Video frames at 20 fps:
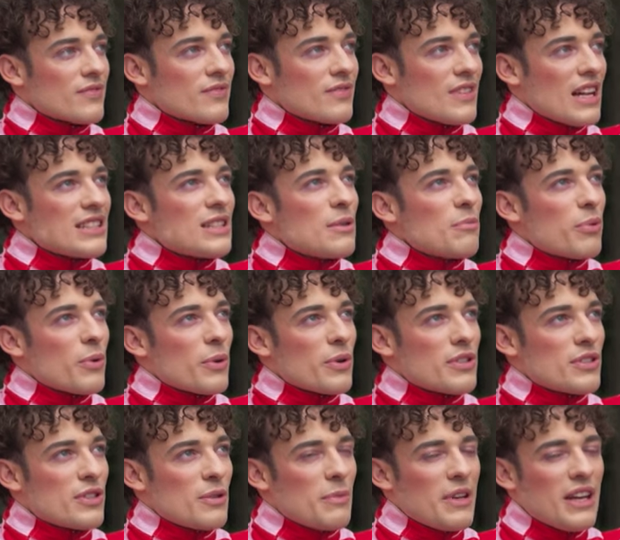that's
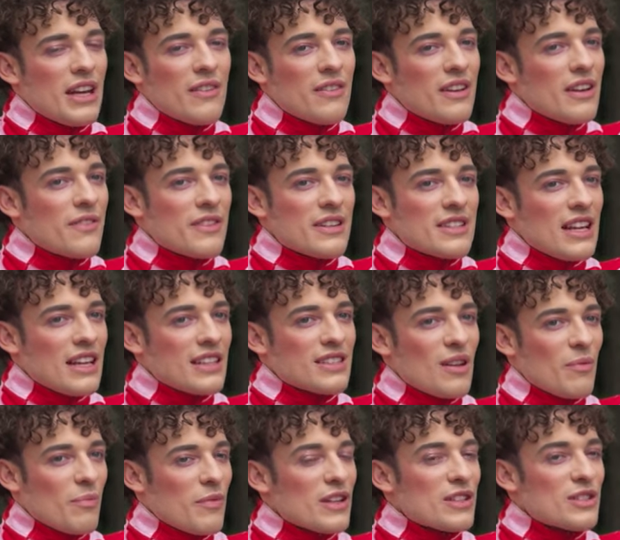important to me, even if it's like
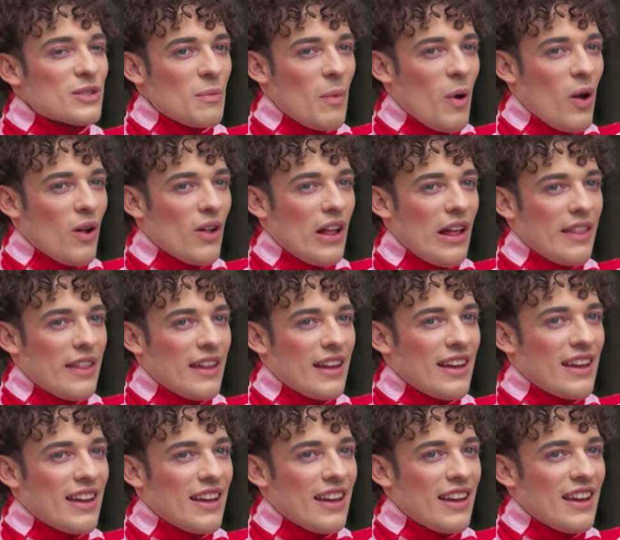something small. I
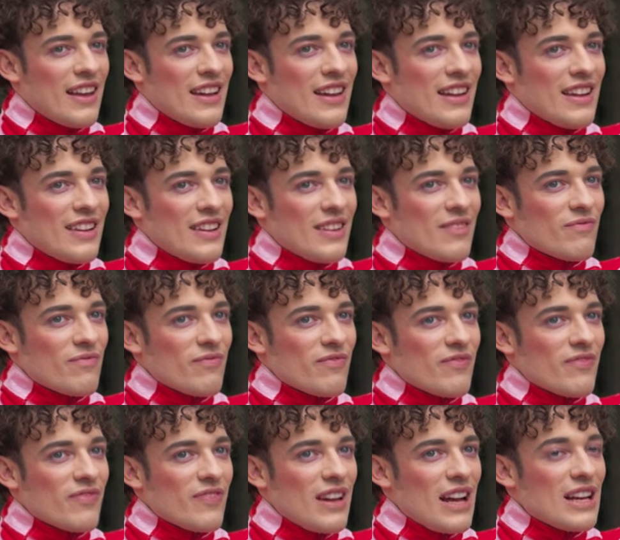think
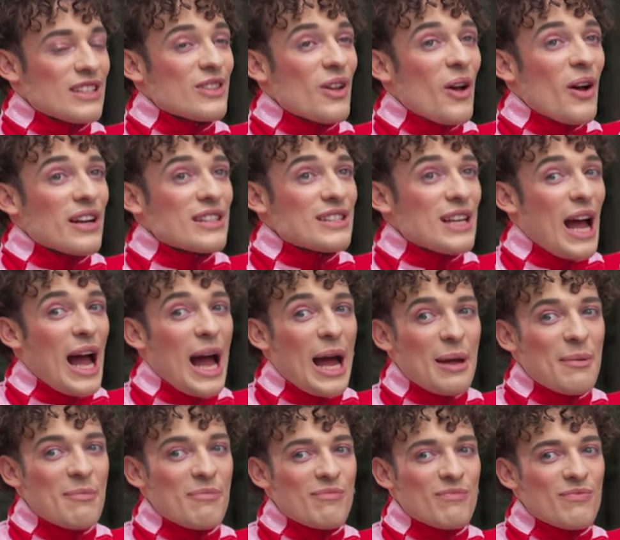as long as
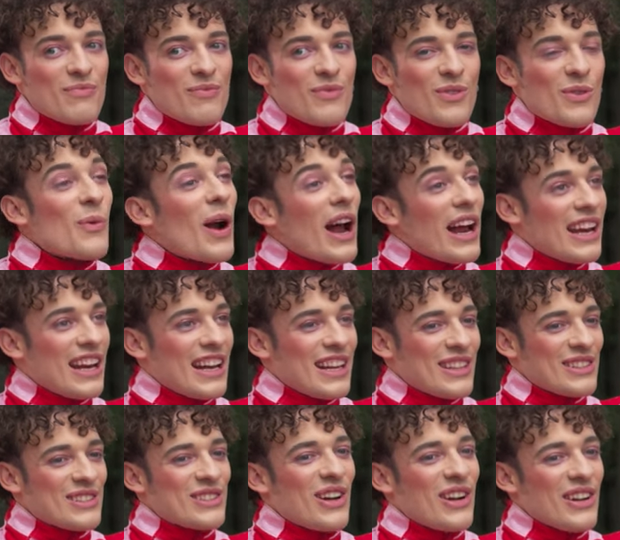I'm writing
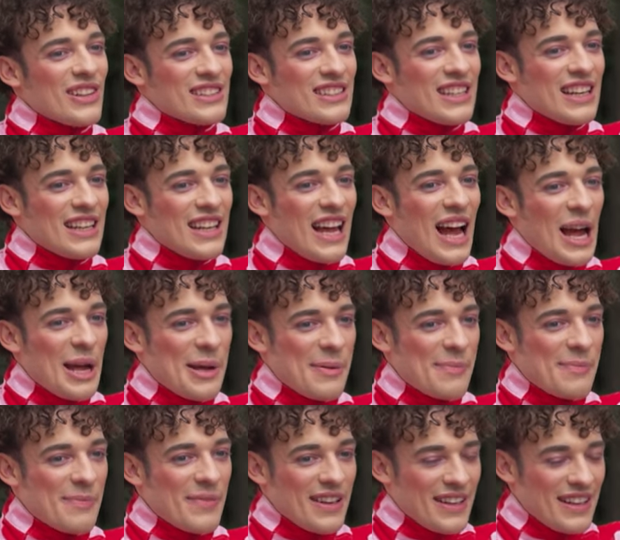the songs and
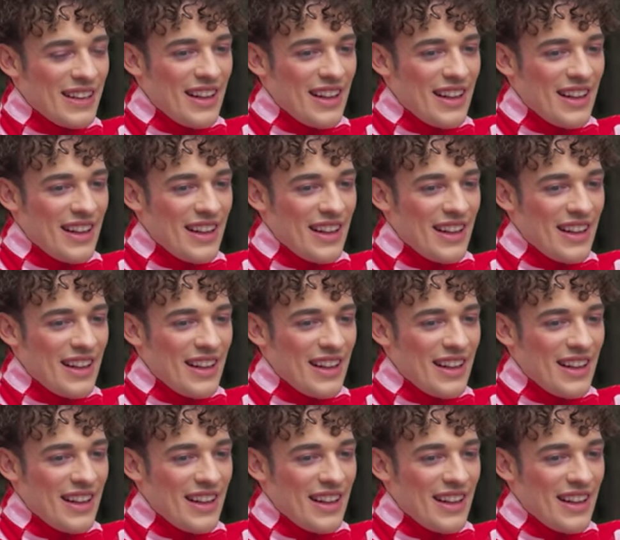I'm